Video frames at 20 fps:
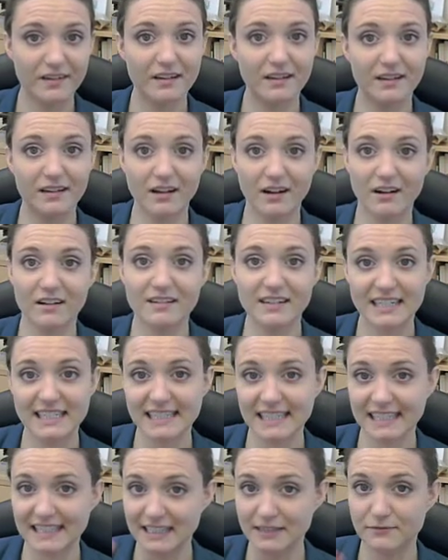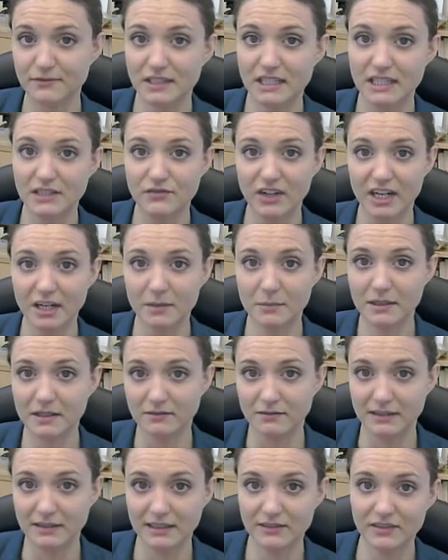colonized a different environment of
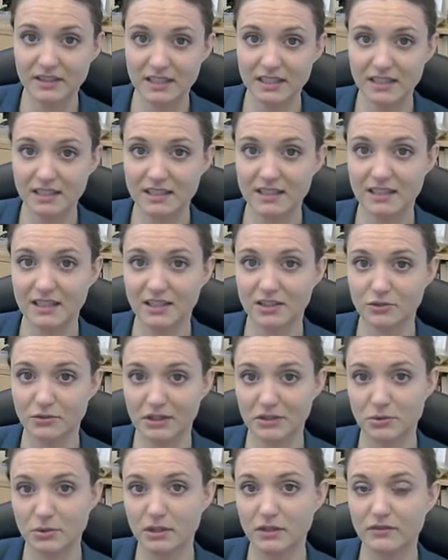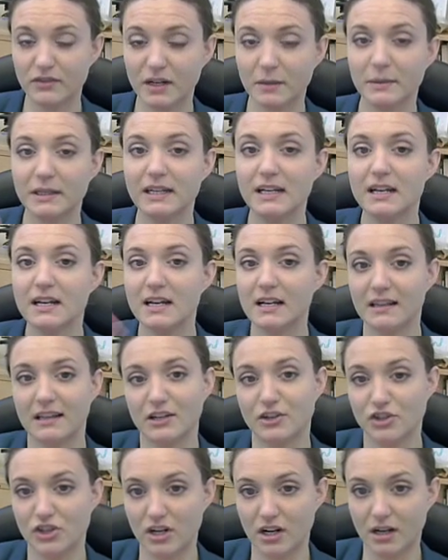living in the terrestrial environment, they
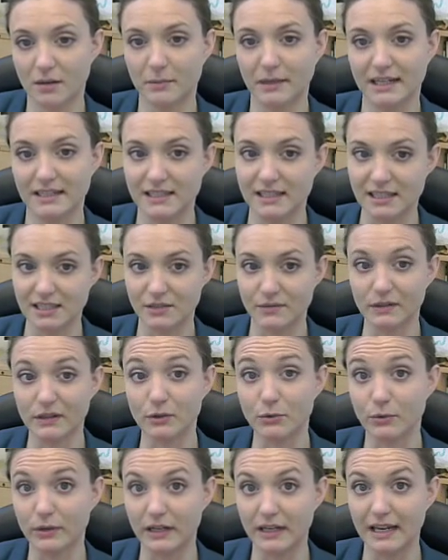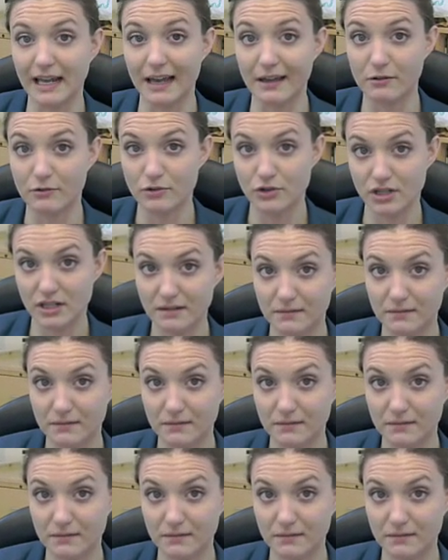share a common ancestor with green algae.